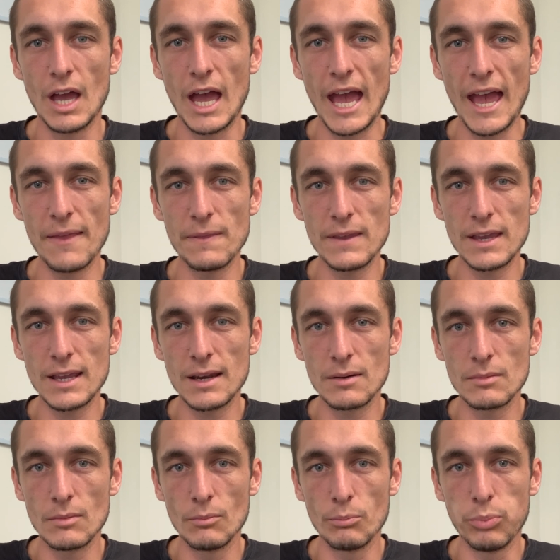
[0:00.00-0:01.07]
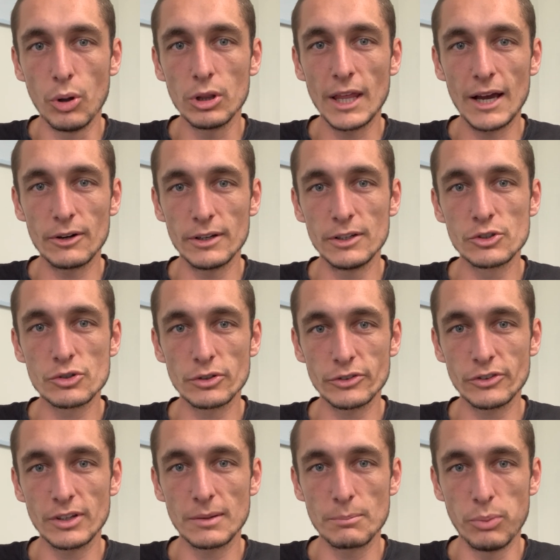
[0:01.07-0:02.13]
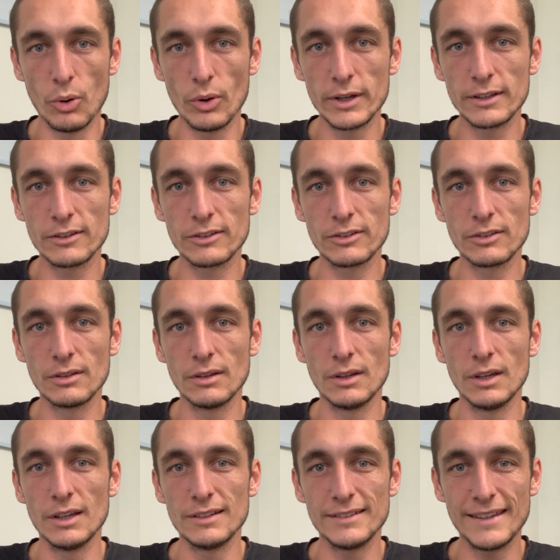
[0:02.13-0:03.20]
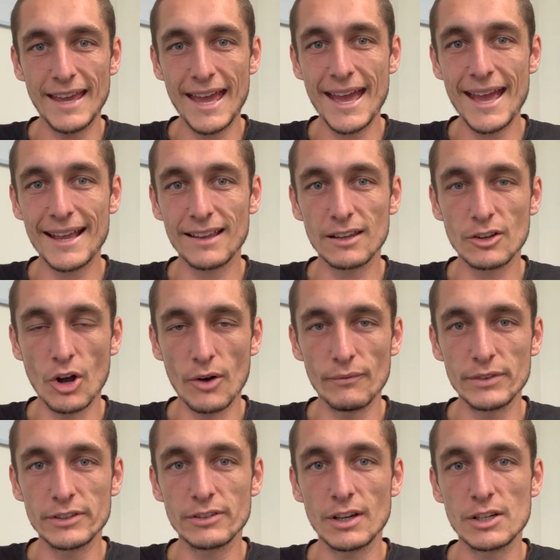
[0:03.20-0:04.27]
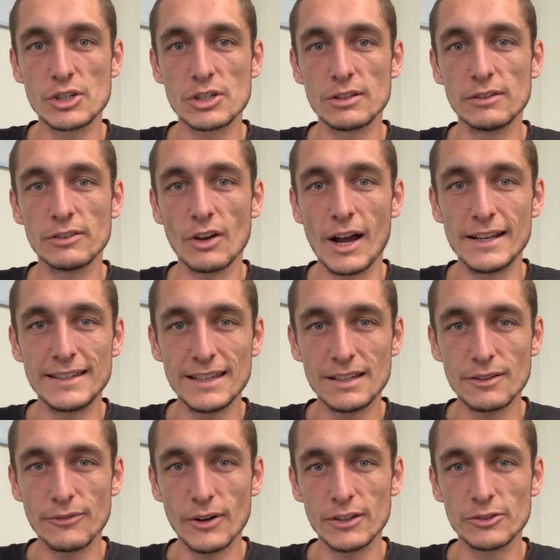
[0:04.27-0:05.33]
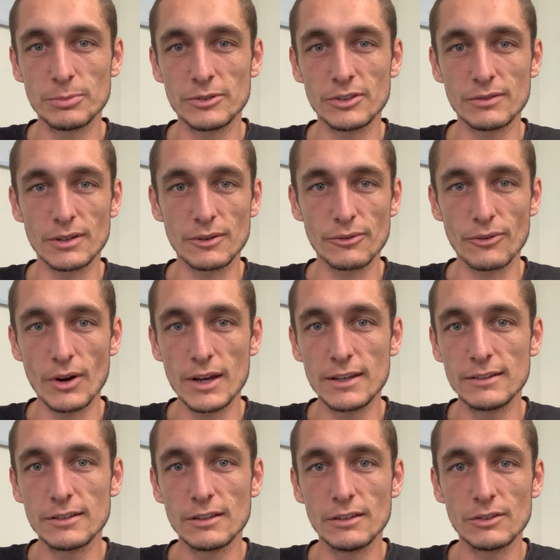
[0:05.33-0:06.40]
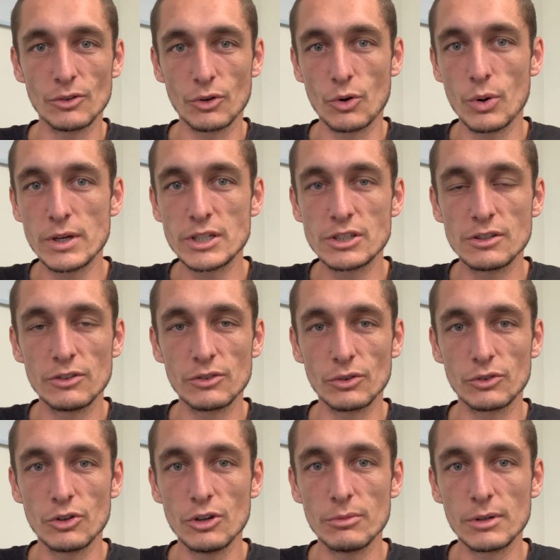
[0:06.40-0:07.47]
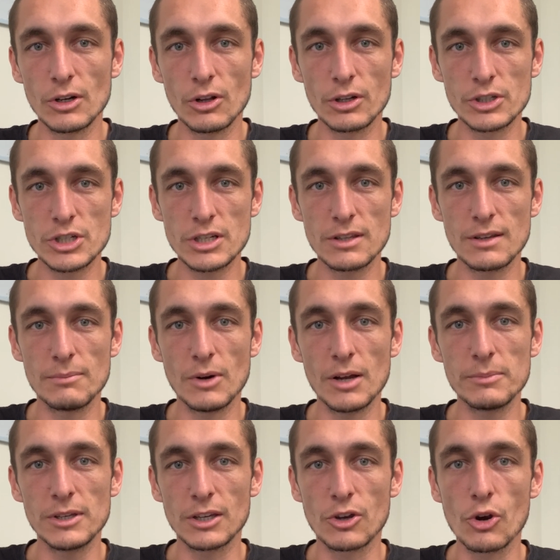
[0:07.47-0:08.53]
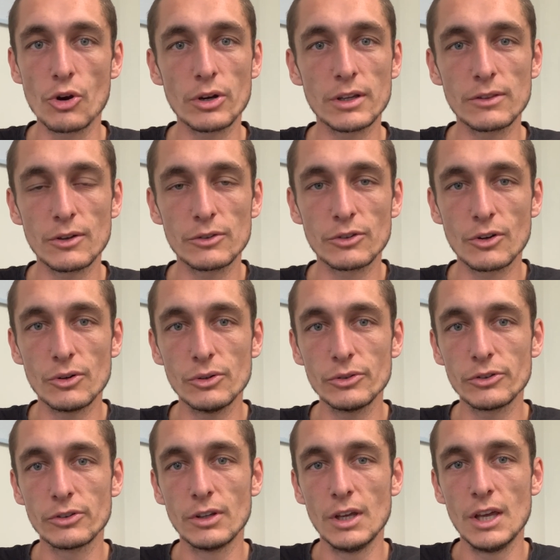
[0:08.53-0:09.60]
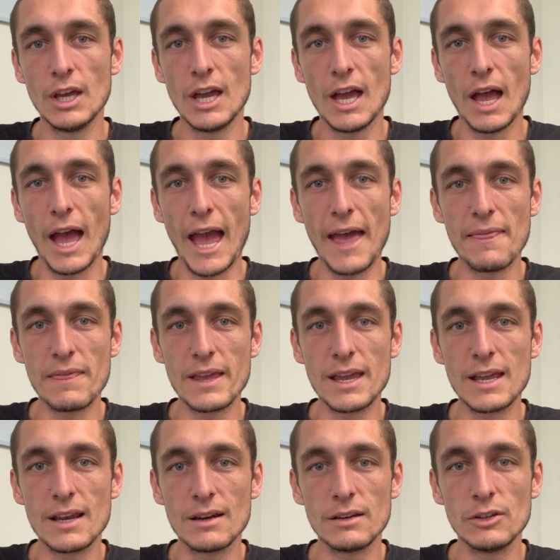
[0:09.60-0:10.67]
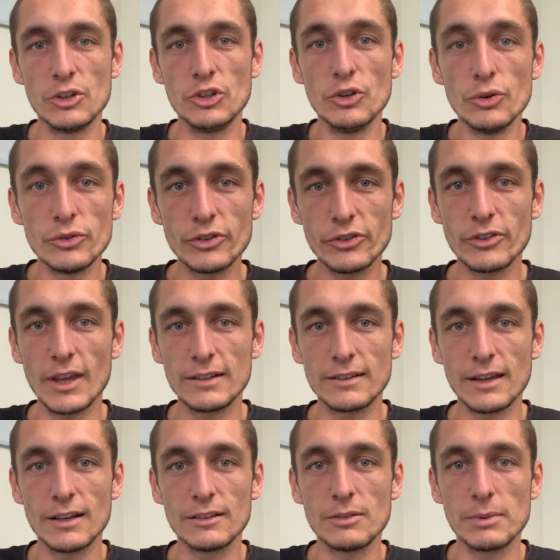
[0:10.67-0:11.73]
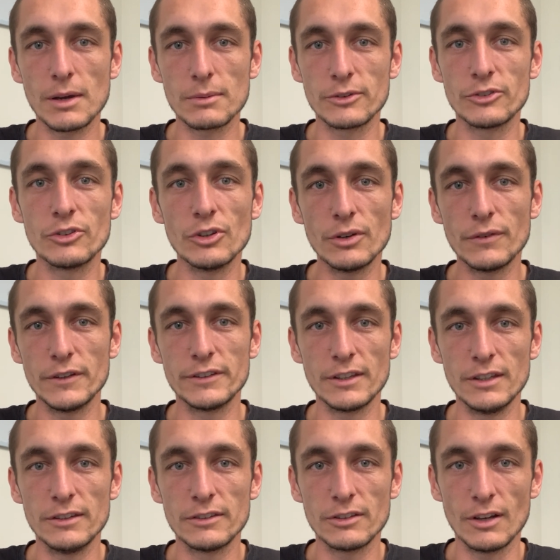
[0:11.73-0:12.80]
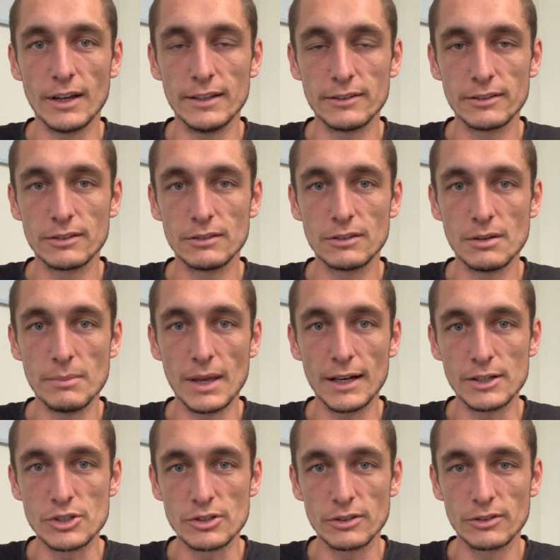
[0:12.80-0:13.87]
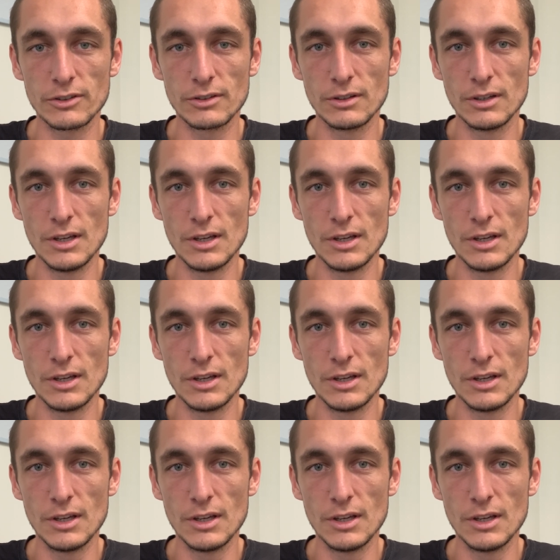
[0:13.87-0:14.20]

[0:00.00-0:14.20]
and then pull out interesting points, tag conversations, identify specific phrases or questions or terminology that might be occurring in those calls, and then uses that data to be able to surface insights to managers.